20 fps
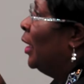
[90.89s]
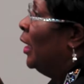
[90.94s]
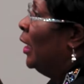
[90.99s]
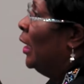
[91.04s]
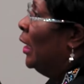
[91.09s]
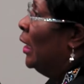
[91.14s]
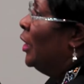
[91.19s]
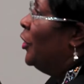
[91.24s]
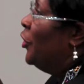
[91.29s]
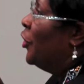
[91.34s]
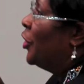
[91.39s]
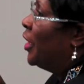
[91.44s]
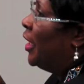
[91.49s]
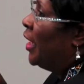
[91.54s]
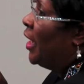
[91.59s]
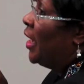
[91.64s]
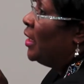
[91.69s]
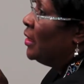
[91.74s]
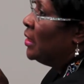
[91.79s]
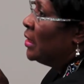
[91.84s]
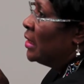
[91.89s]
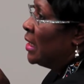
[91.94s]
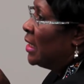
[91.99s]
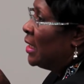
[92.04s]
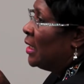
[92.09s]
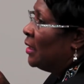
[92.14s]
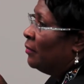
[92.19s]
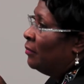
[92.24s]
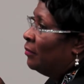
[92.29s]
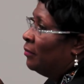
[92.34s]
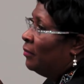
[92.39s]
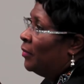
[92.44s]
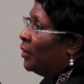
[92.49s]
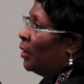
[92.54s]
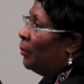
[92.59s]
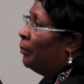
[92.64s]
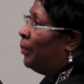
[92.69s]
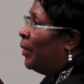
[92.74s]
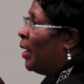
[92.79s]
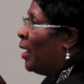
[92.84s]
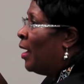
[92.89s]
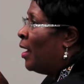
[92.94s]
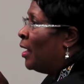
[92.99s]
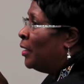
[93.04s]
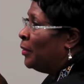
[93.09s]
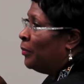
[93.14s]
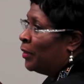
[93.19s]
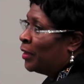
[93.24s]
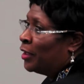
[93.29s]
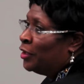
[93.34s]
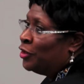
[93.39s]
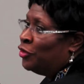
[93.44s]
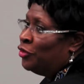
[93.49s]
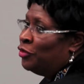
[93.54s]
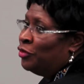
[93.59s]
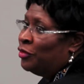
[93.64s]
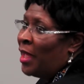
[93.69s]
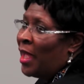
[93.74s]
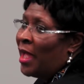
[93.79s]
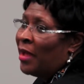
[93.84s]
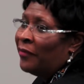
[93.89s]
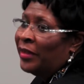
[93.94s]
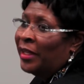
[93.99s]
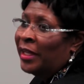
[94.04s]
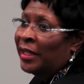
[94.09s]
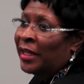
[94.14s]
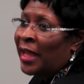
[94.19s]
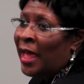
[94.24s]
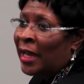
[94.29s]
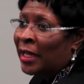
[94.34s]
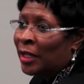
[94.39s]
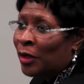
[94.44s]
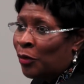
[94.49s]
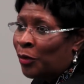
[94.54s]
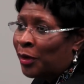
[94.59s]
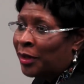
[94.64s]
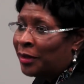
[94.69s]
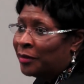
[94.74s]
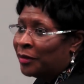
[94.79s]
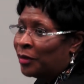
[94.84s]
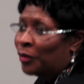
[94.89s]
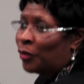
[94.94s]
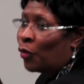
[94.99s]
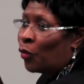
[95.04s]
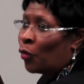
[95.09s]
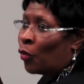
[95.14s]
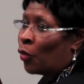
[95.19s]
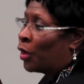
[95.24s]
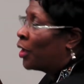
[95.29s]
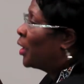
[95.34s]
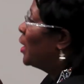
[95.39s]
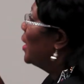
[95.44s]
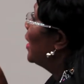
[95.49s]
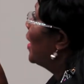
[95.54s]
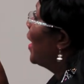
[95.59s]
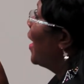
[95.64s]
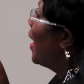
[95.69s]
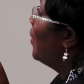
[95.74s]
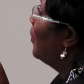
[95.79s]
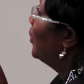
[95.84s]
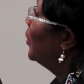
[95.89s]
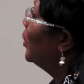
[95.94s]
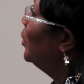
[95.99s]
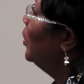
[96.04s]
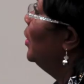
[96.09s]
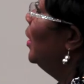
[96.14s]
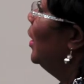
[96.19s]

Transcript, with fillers: Sure. You can't get the bond because you have inadequate working capital.